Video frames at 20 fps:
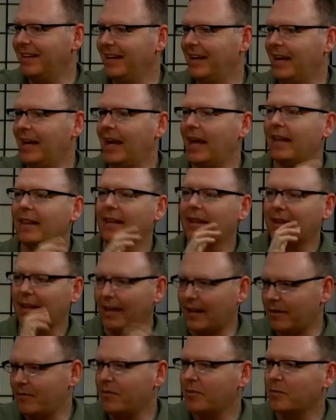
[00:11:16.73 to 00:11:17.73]
And
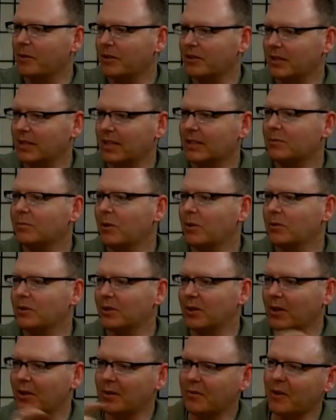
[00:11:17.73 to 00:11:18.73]
then that information gets
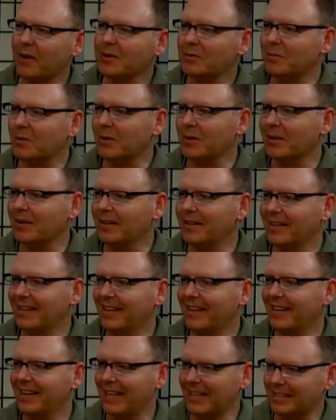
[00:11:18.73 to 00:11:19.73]
posted on the Facebook.
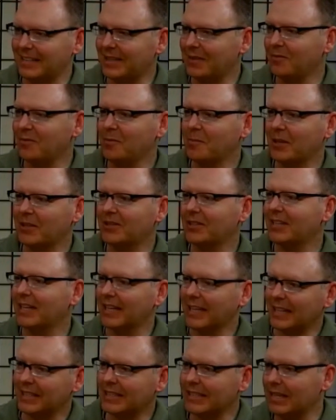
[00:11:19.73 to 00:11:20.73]
And that's the
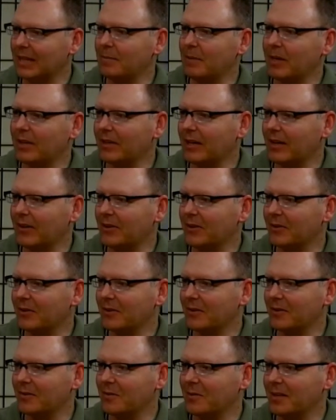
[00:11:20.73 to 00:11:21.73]
information that gets emailed out in
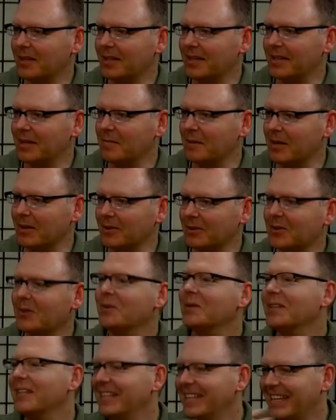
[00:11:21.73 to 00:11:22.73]
our weekly email.
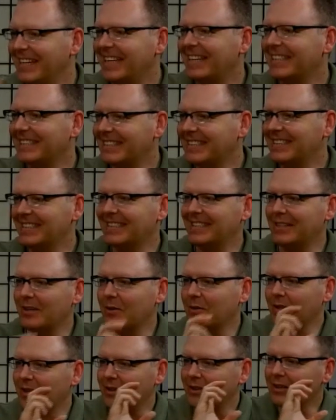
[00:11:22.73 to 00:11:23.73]
So
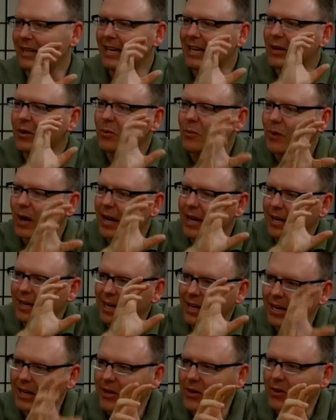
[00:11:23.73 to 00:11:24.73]
it's, you get it
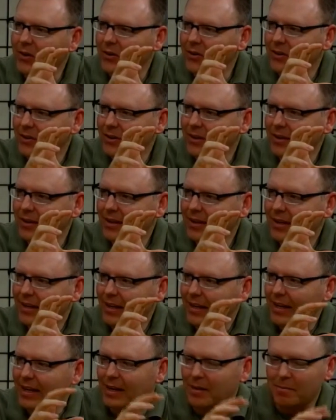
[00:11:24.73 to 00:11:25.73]
right here,
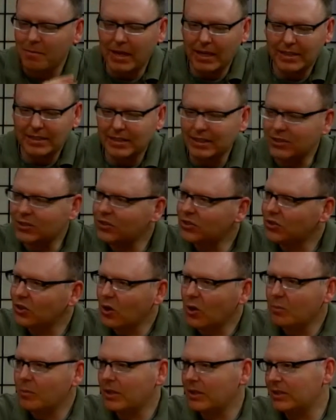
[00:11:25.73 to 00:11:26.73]
it makes it
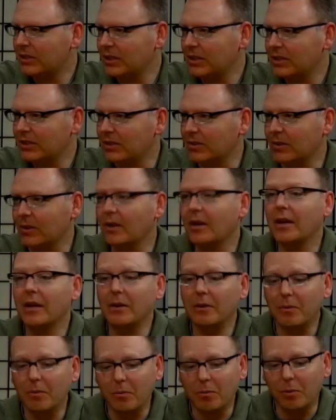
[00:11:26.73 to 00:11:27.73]
so much easier.
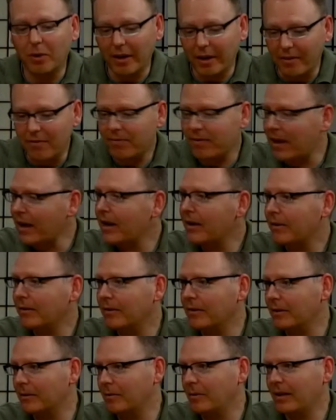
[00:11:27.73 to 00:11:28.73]
And what I
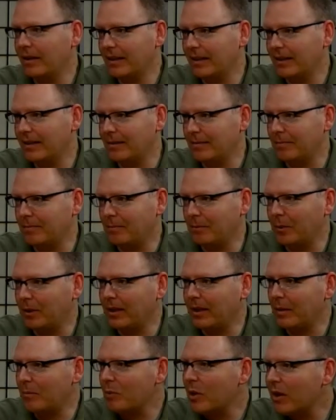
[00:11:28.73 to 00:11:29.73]
found, one of
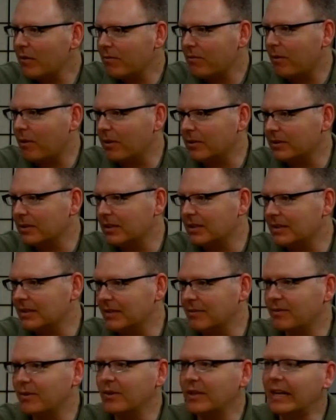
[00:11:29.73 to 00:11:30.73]
the pitfalls
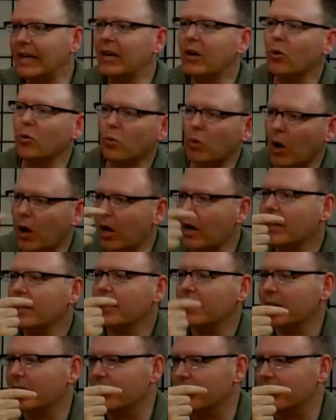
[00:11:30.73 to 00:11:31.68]
is if you get it wrong